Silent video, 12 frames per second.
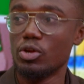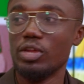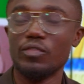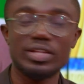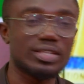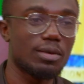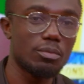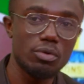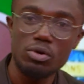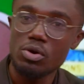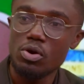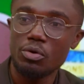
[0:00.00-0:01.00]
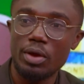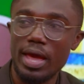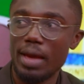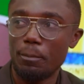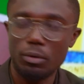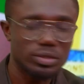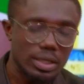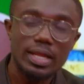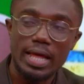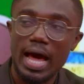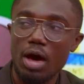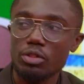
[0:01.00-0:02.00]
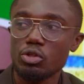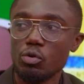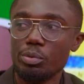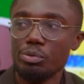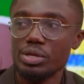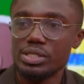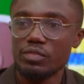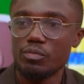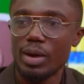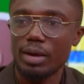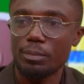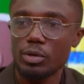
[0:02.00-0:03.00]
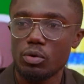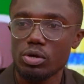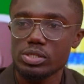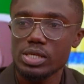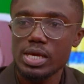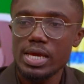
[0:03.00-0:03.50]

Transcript: Oliver Tambo airport, how they will be received back because